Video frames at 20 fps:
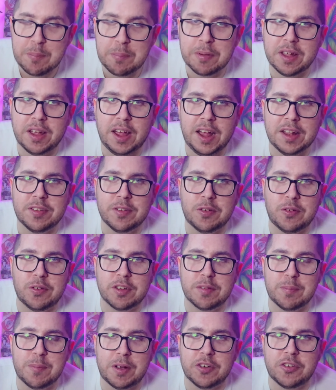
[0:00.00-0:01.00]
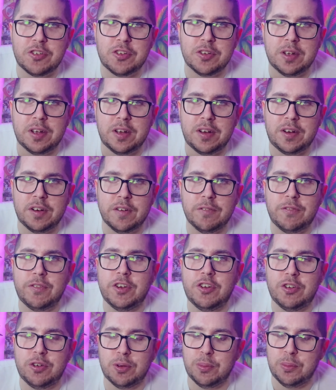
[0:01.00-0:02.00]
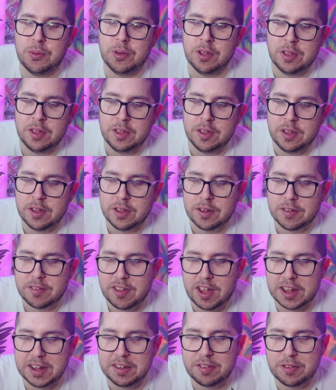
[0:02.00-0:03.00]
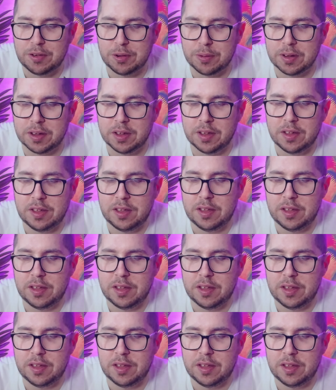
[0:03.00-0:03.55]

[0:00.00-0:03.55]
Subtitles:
but it hasn't got as much artificial taste to it.